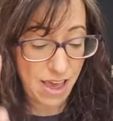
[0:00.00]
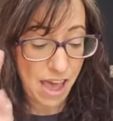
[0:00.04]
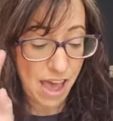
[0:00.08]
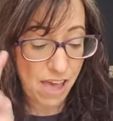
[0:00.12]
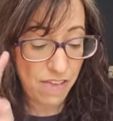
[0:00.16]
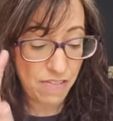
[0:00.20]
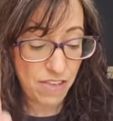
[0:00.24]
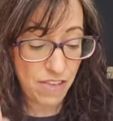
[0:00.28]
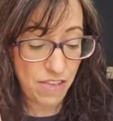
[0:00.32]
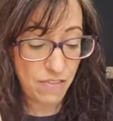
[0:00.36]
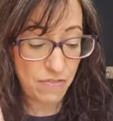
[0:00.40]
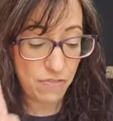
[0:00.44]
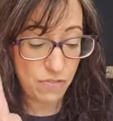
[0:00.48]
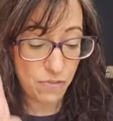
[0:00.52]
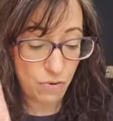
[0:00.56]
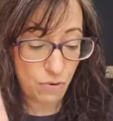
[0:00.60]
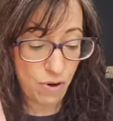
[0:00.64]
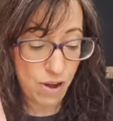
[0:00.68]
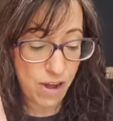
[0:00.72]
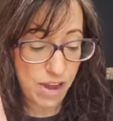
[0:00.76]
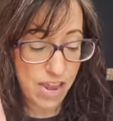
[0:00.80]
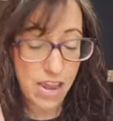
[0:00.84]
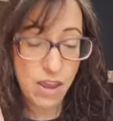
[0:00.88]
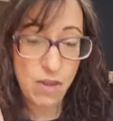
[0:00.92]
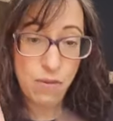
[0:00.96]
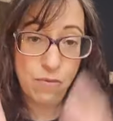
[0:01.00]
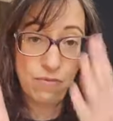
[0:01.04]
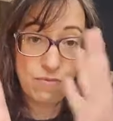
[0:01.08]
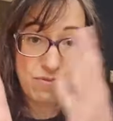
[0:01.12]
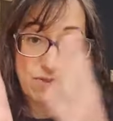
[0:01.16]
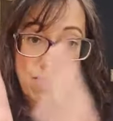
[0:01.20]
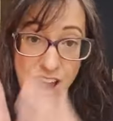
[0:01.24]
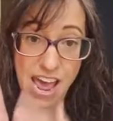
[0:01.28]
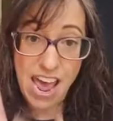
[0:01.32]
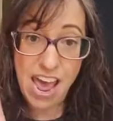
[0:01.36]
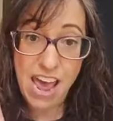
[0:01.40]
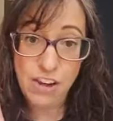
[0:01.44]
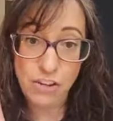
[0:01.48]
And then three,
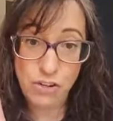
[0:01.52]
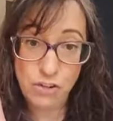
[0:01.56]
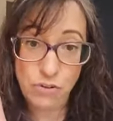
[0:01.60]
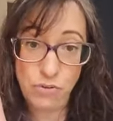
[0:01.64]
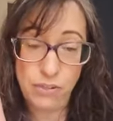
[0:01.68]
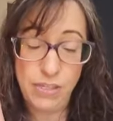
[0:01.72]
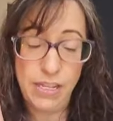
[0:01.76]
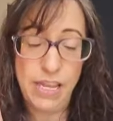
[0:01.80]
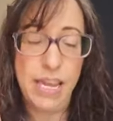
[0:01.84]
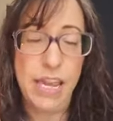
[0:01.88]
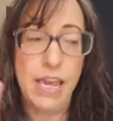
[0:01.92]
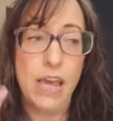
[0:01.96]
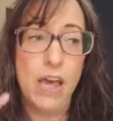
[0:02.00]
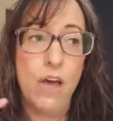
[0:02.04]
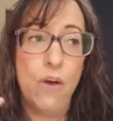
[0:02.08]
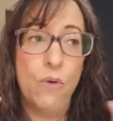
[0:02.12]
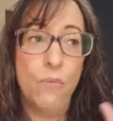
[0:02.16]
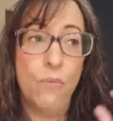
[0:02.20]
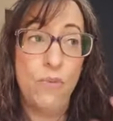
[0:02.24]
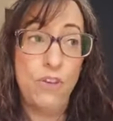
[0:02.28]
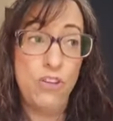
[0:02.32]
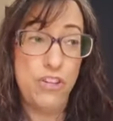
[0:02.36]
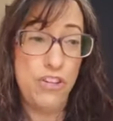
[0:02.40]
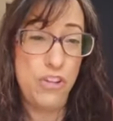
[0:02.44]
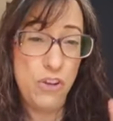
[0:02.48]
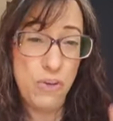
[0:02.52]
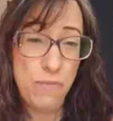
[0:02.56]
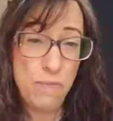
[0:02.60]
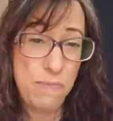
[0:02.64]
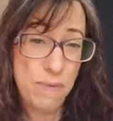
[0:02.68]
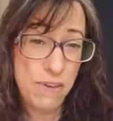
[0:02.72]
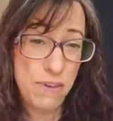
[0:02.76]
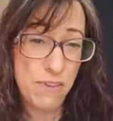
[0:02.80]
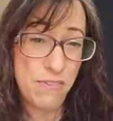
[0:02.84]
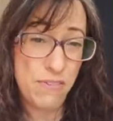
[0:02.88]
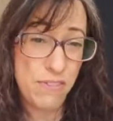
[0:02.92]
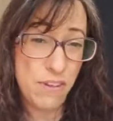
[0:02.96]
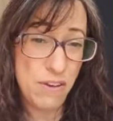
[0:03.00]
naturally, when you
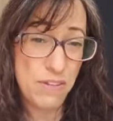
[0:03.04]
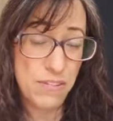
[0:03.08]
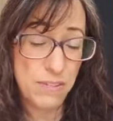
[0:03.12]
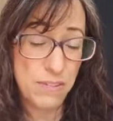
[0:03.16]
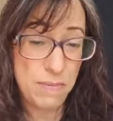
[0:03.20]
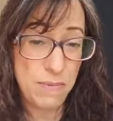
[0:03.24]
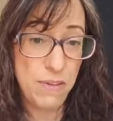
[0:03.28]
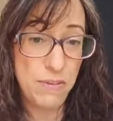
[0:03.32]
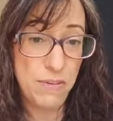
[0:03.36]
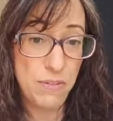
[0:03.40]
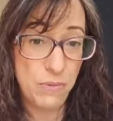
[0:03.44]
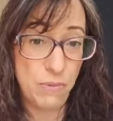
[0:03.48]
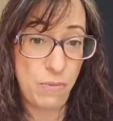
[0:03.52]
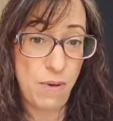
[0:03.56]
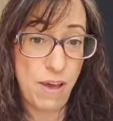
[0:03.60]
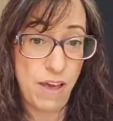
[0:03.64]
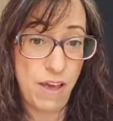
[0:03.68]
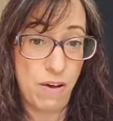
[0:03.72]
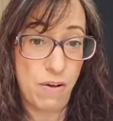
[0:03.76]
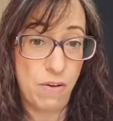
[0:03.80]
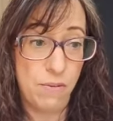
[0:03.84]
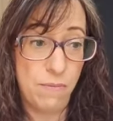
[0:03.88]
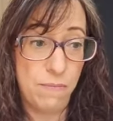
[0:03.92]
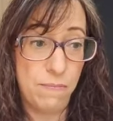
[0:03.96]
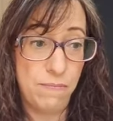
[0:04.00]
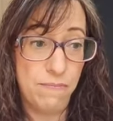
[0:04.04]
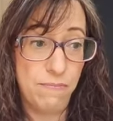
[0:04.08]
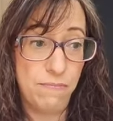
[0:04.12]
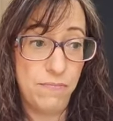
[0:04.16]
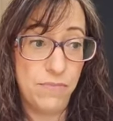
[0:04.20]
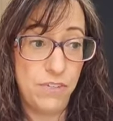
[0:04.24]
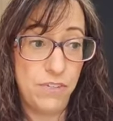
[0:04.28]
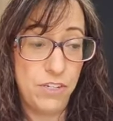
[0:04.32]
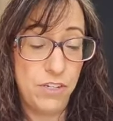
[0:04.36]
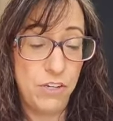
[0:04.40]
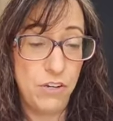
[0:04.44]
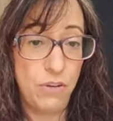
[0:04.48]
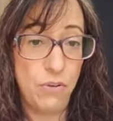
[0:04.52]
build those meals well
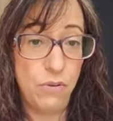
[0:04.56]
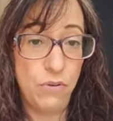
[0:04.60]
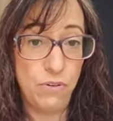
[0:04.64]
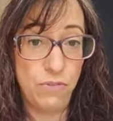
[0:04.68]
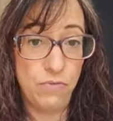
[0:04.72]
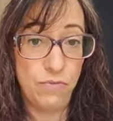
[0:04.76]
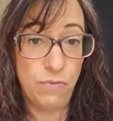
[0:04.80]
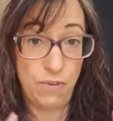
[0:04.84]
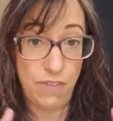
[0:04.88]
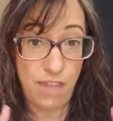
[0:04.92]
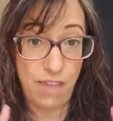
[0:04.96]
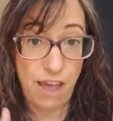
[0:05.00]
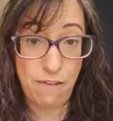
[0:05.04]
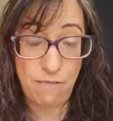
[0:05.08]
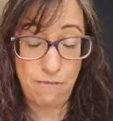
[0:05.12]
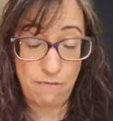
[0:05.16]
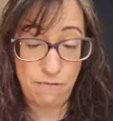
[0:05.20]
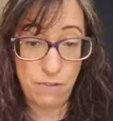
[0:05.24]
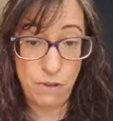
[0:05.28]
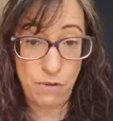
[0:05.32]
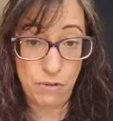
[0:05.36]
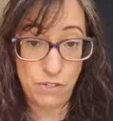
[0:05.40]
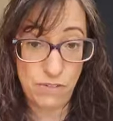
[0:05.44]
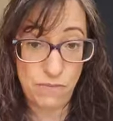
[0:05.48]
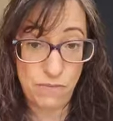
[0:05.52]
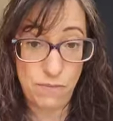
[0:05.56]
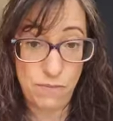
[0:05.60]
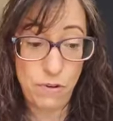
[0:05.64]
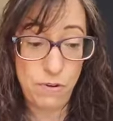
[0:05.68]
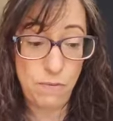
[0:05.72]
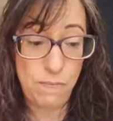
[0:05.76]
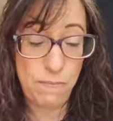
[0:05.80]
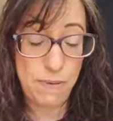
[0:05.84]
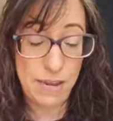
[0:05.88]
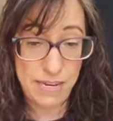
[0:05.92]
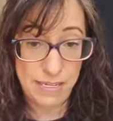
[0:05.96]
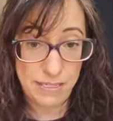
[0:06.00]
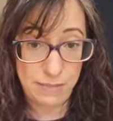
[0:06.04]
to for that those
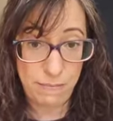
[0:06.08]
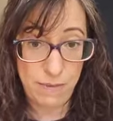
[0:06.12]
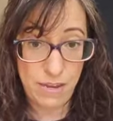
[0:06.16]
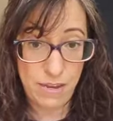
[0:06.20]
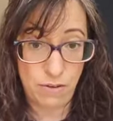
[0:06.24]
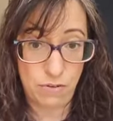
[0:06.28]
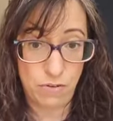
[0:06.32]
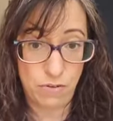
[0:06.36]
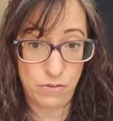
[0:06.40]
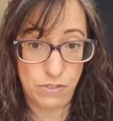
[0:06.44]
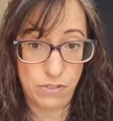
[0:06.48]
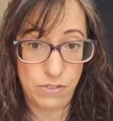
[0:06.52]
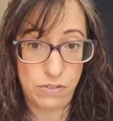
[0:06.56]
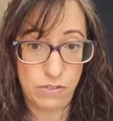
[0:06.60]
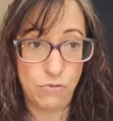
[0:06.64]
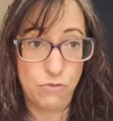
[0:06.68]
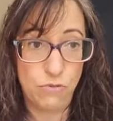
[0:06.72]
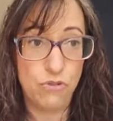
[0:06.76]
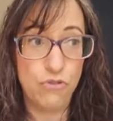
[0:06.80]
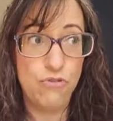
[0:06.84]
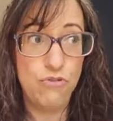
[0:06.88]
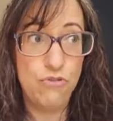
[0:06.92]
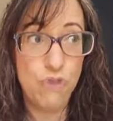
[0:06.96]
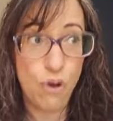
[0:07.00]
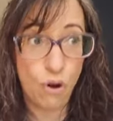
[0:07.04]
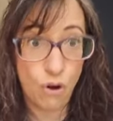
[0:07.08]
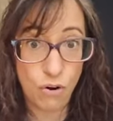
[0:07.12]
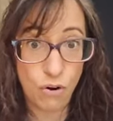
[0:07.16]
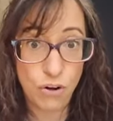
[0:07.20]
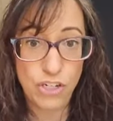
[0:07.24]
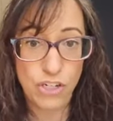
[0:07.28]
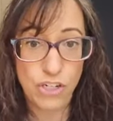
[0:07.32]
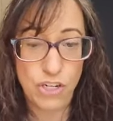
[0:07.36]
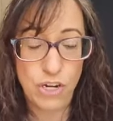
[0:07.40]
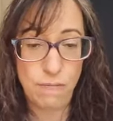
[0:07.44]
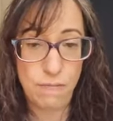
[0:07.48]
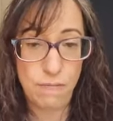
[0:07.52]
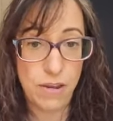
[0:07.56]
food piece meals, those
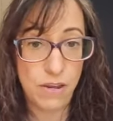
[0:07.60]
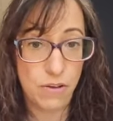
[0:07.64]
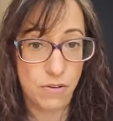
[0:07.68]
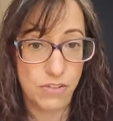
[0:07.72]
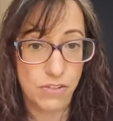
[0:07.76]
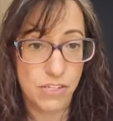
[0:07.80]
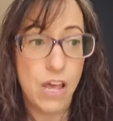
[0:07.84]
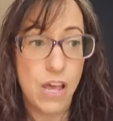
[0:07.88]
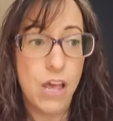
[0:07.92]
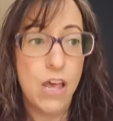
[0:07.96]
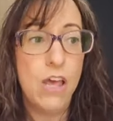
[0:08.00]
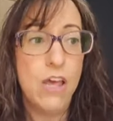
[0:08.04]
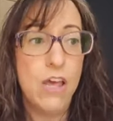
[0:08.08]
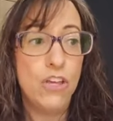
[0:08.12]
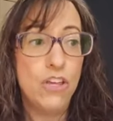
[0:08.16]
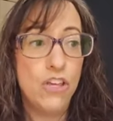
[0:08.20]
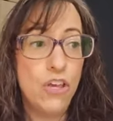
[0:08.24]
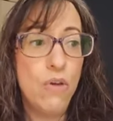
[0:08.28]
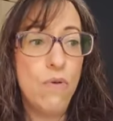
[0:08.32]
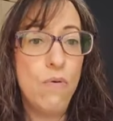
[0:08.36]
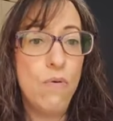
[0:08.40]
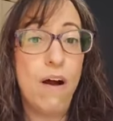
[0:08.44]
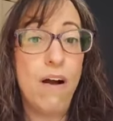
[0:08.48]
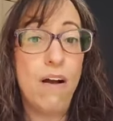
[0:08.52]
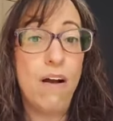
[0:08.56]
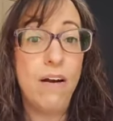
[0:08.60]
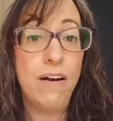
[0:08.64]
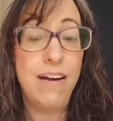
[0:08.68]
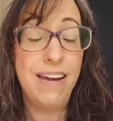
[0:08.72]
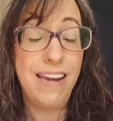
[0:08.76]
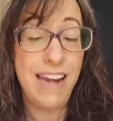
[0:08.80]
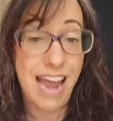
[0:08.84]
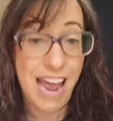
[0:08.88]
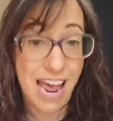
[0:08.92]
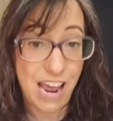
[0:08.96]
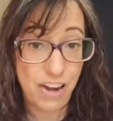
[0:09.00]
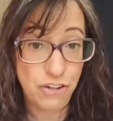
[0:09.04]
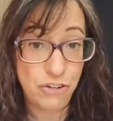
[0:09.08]
nourishing meals, you are
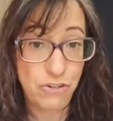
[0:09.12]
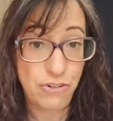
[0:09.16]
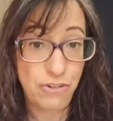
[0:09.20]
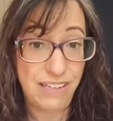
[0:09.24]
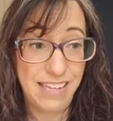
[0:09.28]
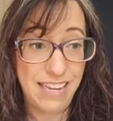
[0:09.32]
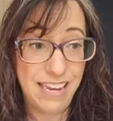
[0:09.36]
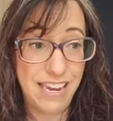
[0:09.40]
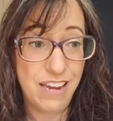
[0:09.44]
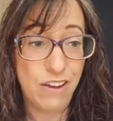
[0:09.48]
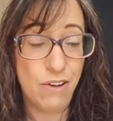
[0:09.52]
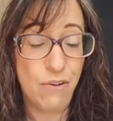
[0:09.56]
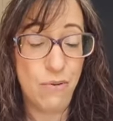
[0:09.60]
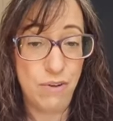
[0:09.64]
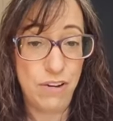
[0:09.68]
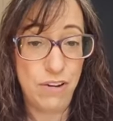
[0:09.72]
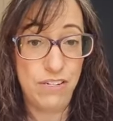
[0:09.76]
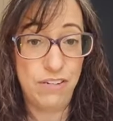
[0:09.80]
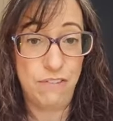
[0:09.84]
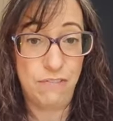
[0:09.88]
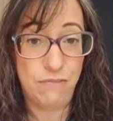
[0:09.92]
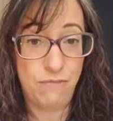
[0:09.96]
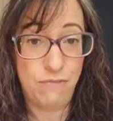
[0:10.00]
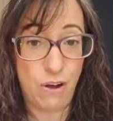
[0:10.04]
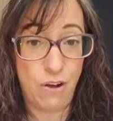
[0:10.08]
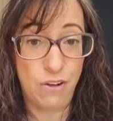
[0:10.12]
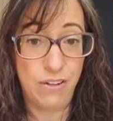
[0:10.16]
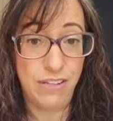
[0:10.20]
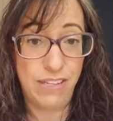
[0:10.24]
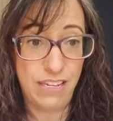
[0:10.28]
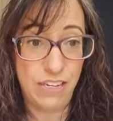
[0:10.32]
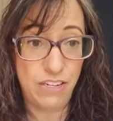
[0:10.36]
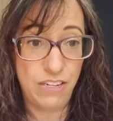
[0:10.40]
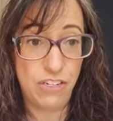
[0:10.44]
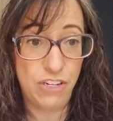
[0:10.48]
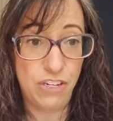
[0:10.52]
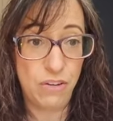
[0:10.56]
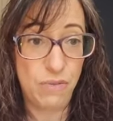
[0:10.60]
naturally going to fall
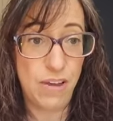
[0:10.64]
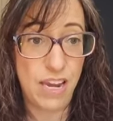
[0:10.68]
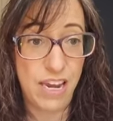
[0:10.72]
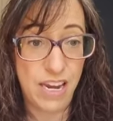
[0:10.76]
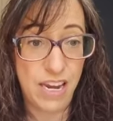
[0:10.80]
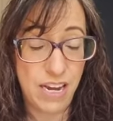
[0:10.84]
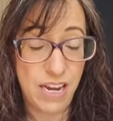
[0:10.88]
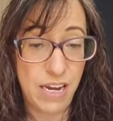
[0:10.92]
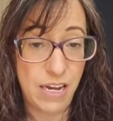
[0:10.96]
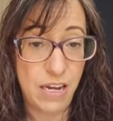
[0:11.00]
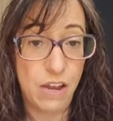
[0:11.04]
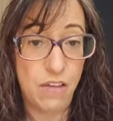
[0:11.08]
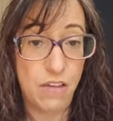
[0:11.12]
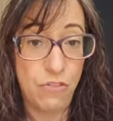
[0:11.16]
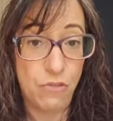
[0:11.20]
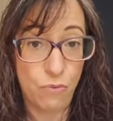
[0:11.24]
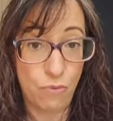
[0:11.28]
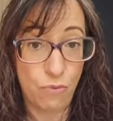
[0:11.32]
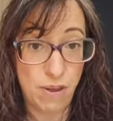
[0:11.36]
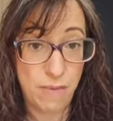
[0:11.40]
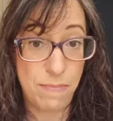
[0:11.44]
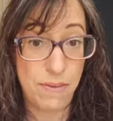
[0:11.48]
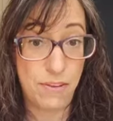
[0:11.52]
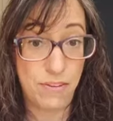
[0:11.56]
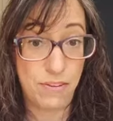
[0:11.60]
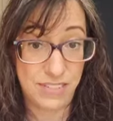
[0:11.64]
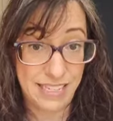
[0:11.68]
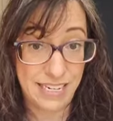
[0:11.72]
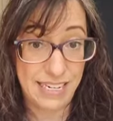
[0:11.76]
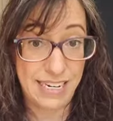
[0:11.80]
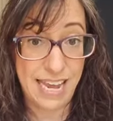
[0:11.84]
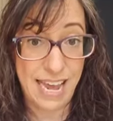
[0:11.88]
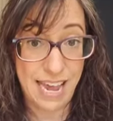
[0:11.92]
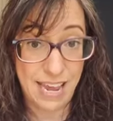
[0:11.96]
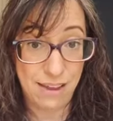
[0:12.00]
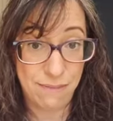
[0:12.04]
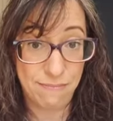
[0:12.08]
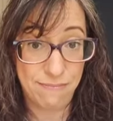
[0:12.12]
into eating three meals a
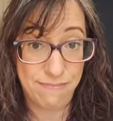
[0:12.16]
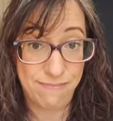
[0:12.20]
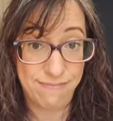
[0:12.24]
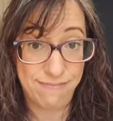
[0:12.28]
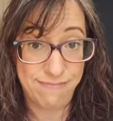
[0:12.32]
day.